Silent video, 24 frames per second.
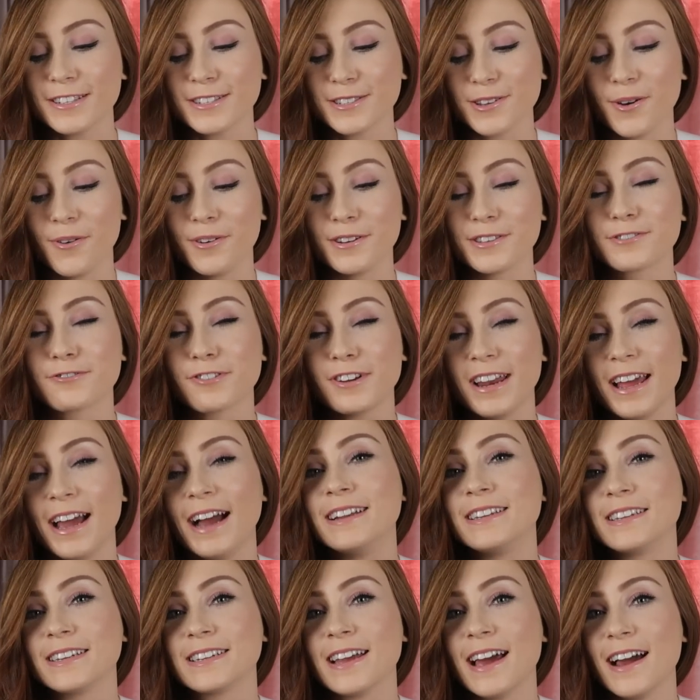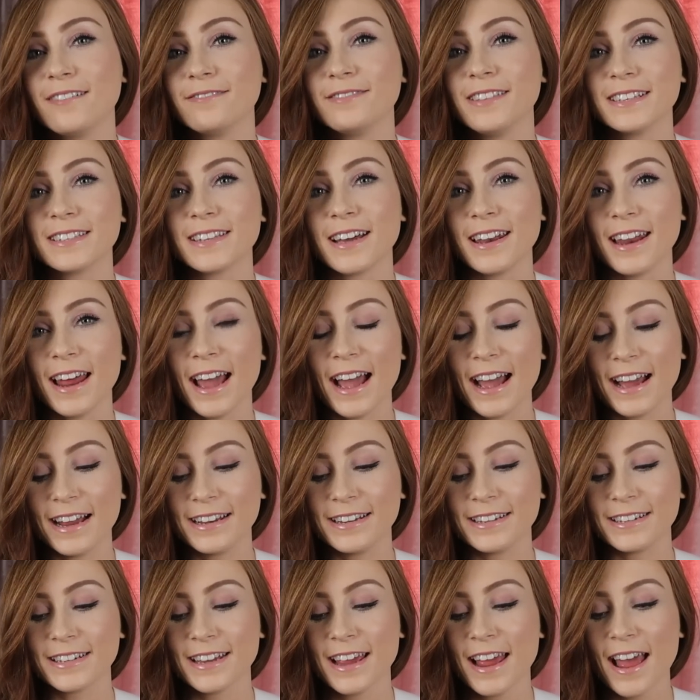So it's really handy to have this on
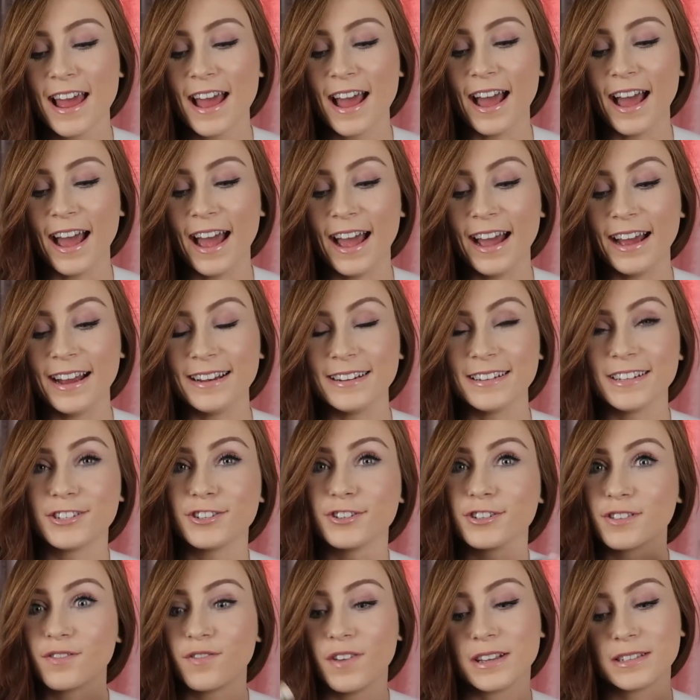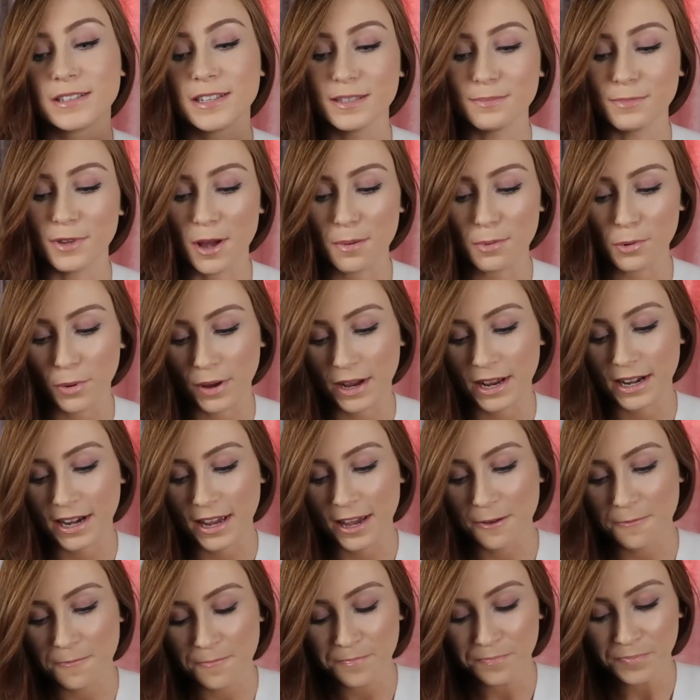hand, and it just fixes me up
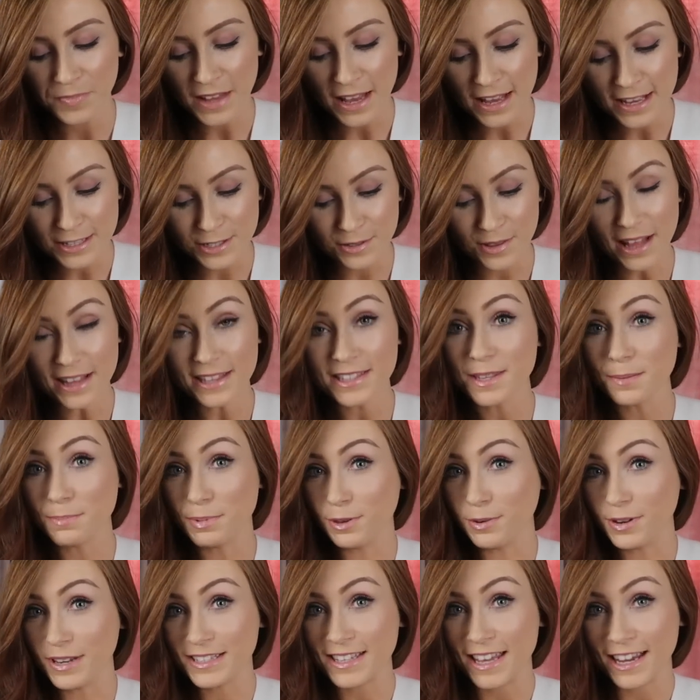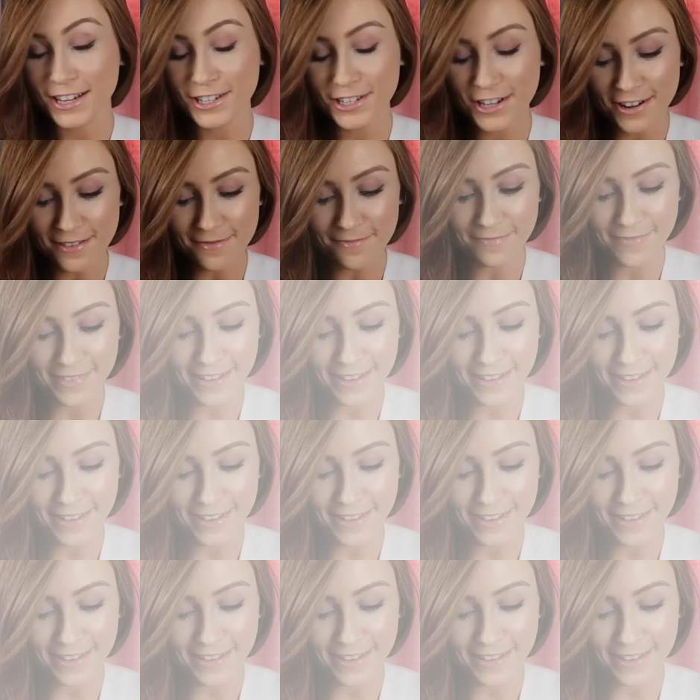quickly. So So that's the beauty section.